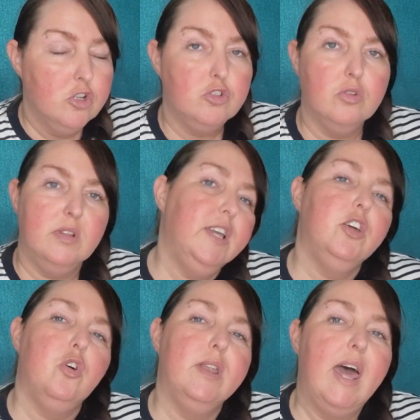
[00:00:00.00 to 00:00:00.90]
So
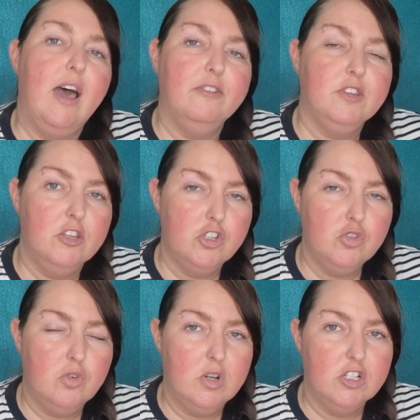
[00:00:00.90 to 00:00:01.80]
later on after the
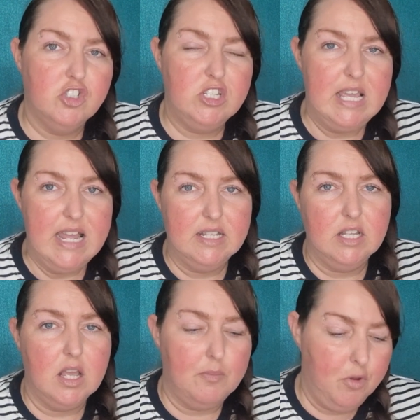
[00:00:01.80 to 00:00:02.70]
show, she
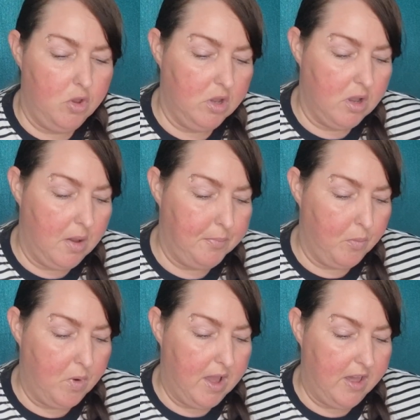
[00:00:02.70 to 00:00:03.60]
ended up hooking up
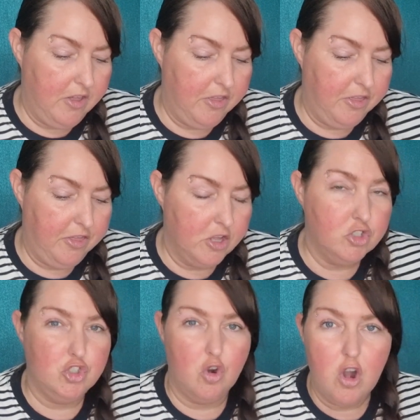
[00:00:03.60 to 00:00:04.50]
with
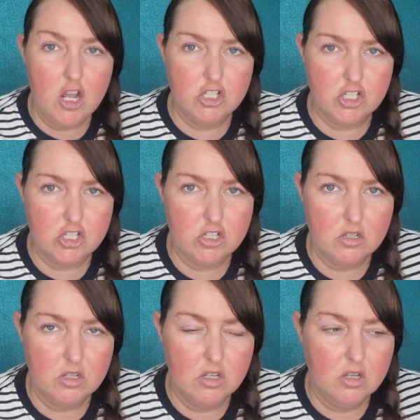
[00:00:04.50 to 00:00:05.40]
Josh,
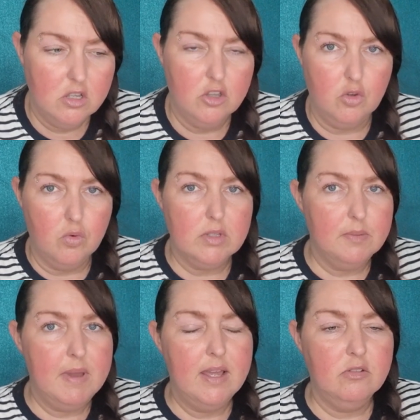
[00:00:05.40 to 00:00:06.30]
the
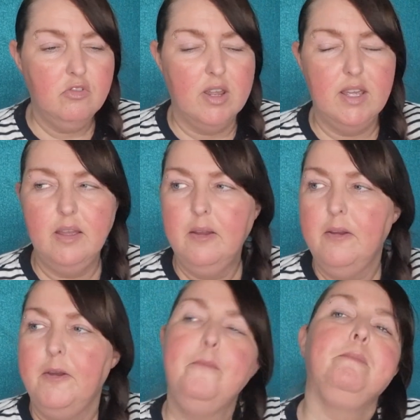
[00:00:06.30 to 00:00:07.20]
older man, right?
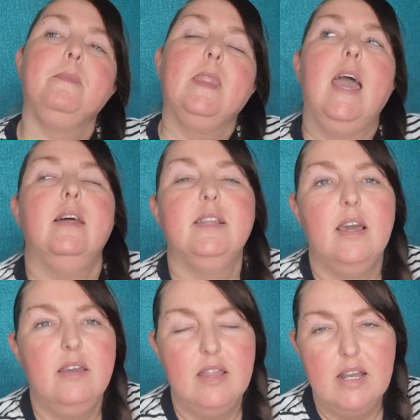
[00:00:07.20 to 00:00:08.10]
And I'll
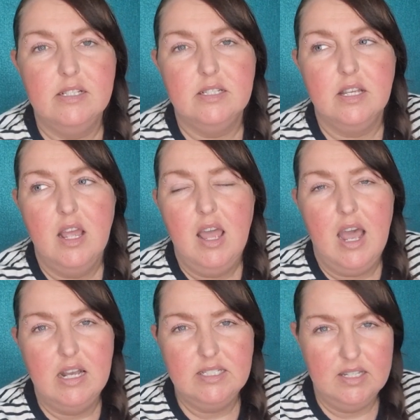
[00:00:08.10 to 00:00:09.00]
tell you this,
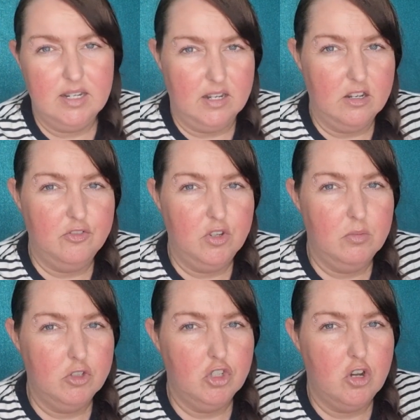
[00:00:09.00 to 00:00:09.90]
I seen an
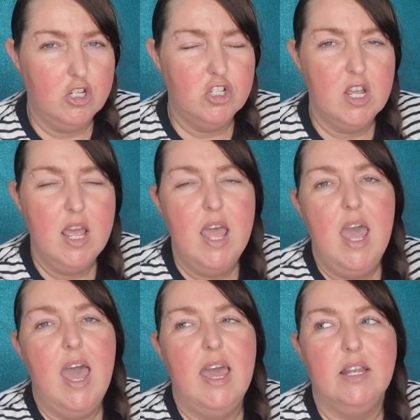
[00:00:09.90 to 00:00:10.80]
interview with Josh,
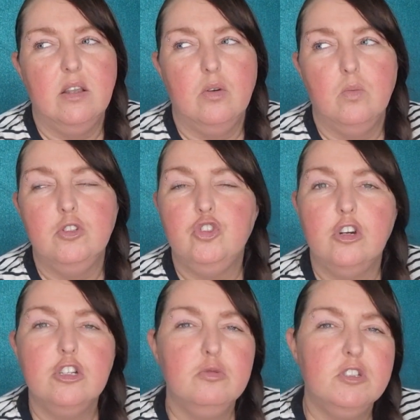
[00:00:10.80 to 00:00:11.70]
and when
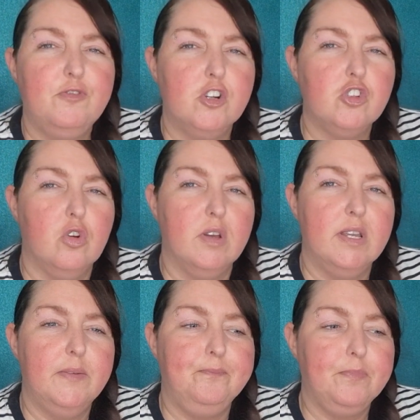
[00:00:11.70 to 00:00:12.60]
Josh was first
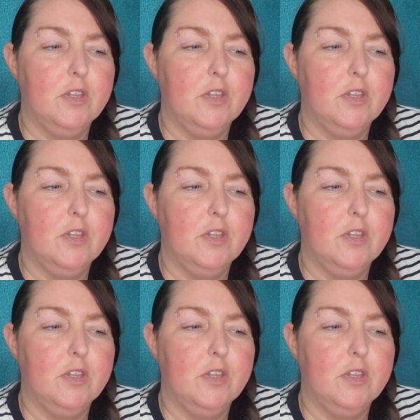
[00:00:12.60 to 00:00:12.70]
on it,